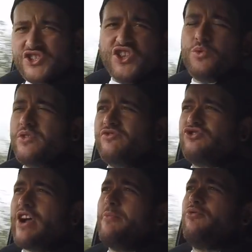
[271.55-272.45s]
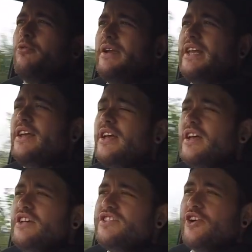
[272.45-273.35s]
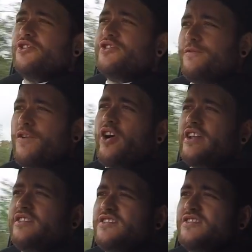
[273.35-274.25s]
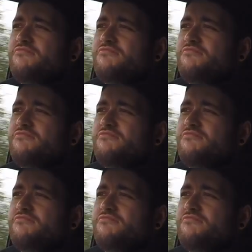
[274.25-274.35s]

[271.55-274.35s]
so they wouldn't retract properly. So to find